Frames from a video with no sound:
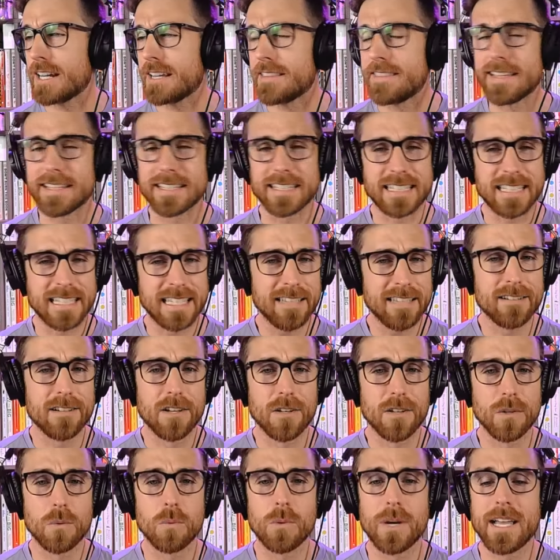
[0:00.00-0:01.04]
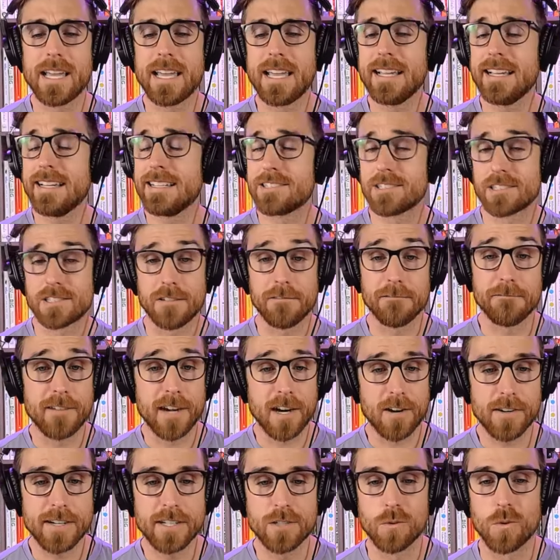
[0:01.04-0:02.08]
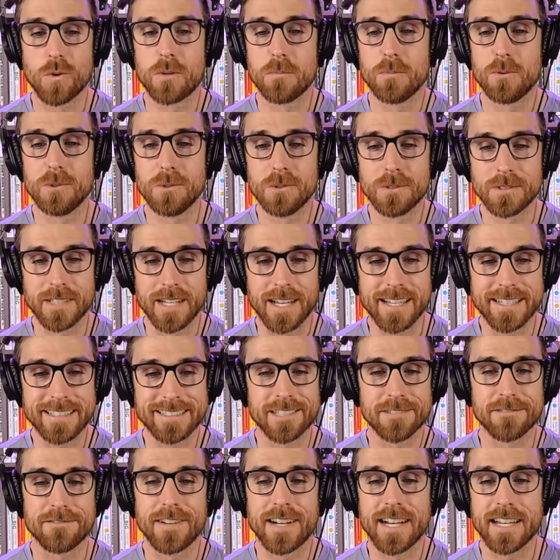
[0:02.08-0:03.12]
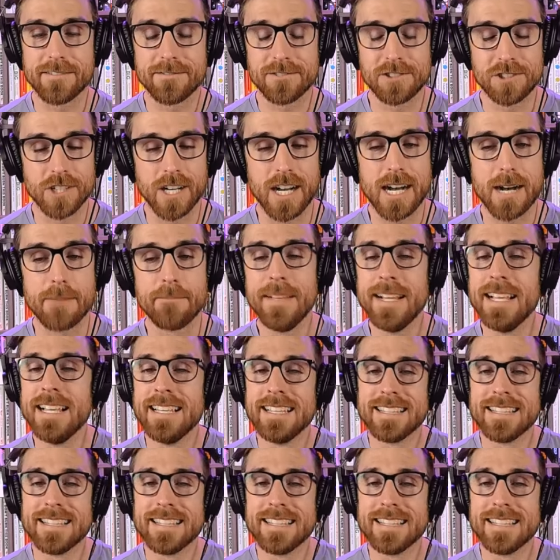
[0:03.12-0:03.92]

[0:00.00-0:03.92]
I think a kid on the way, and just a very normal 9-to-5 job.